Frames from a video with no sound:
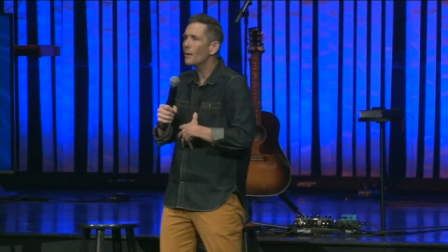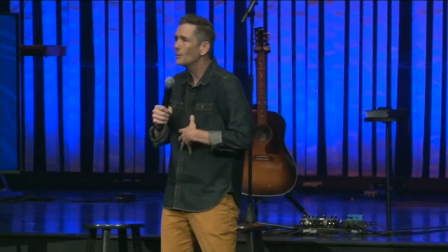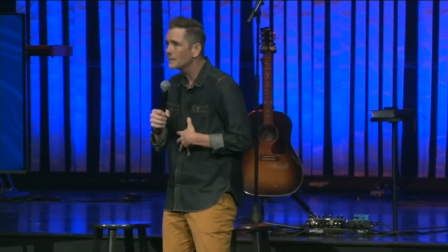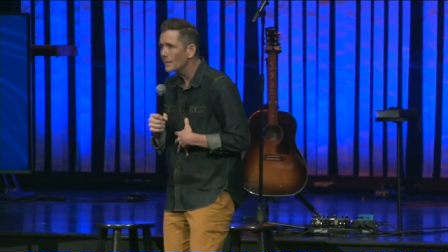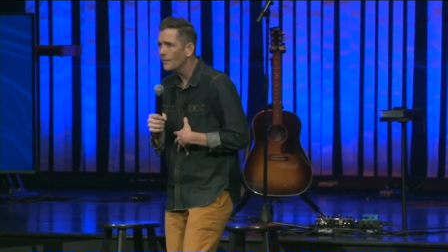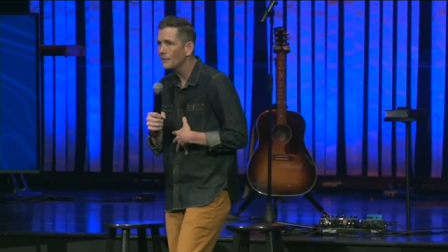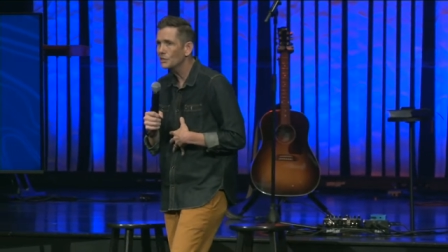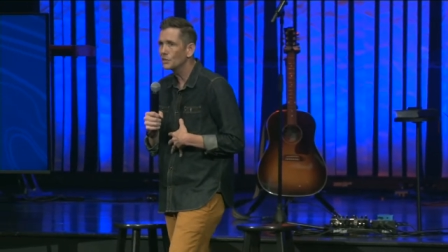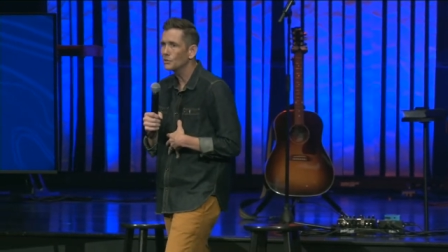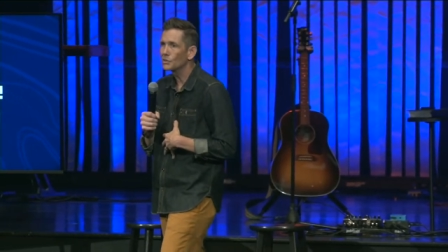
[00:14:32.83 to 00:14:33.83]
we still have
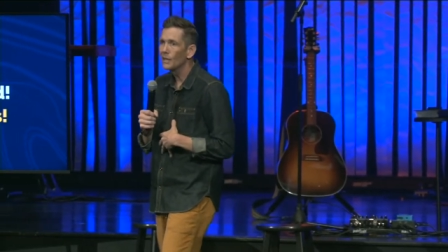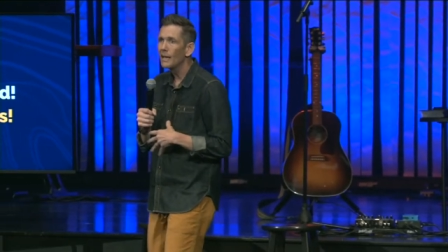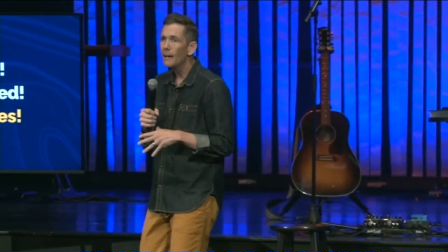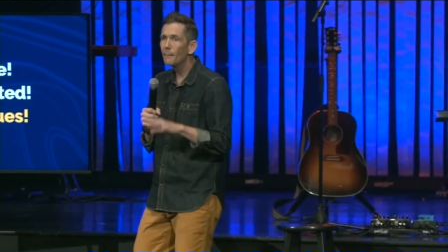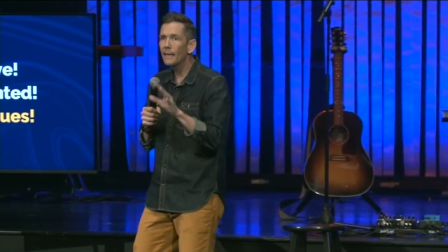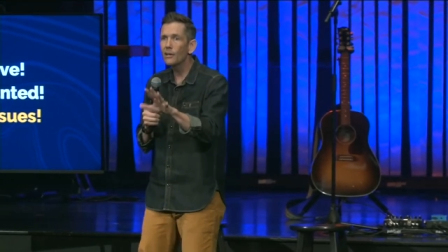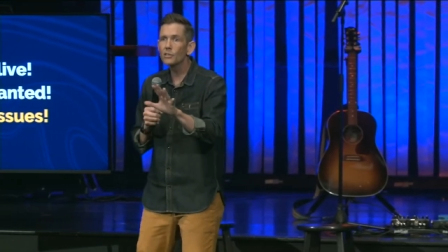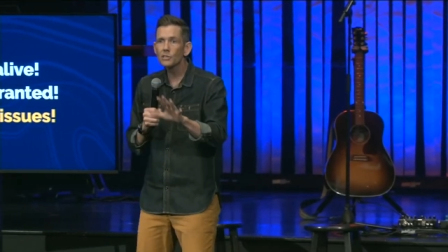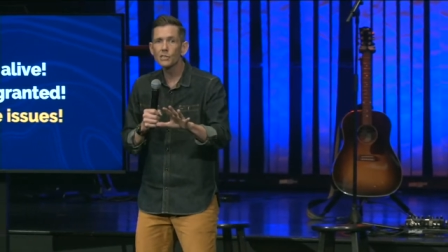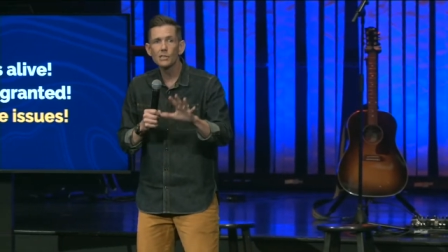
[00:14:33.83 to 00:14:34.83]
issues. But
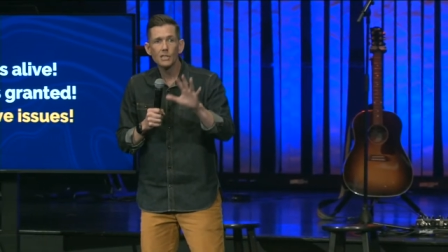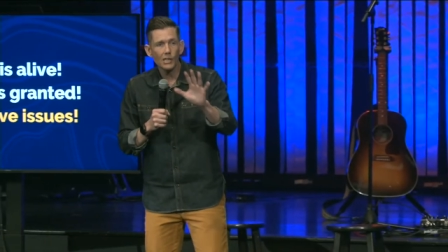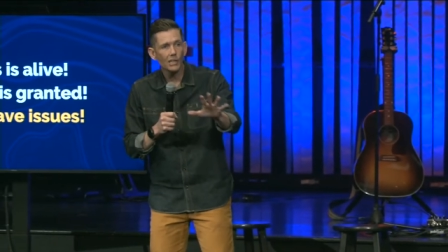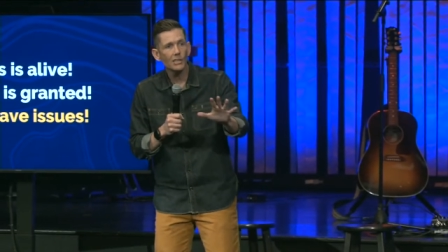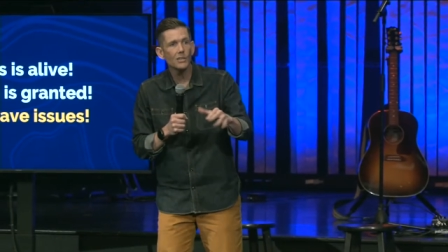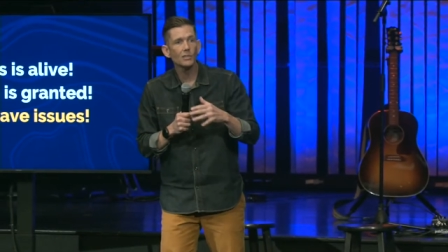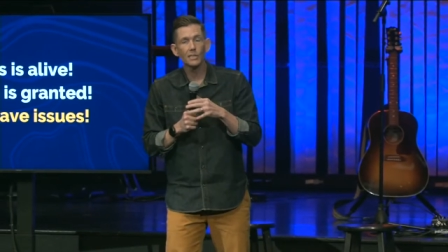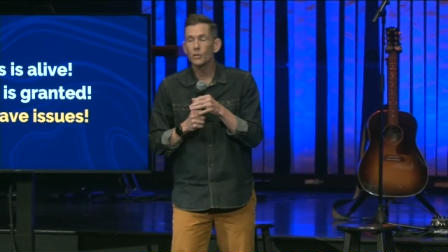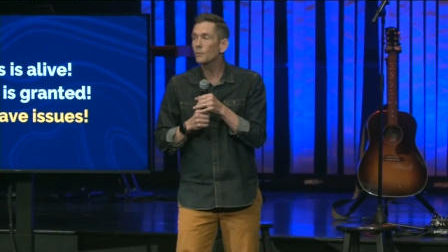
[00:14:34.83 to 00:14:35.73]
here's the good news and the